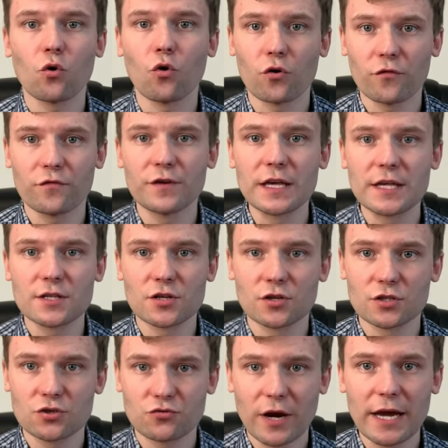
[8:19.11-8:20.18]
or fees
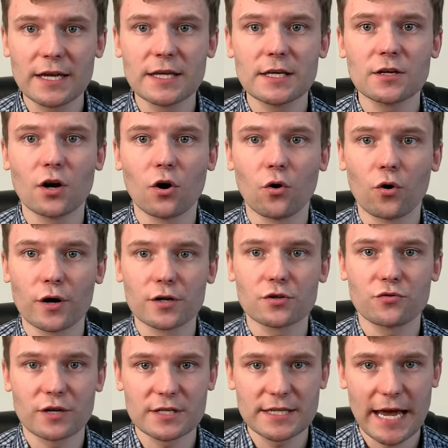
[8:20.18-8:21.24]
on trading or
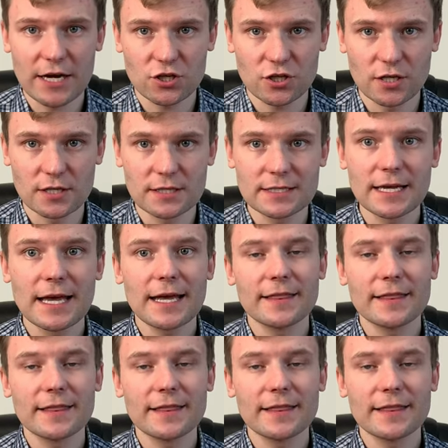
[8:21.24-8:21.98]
transactions.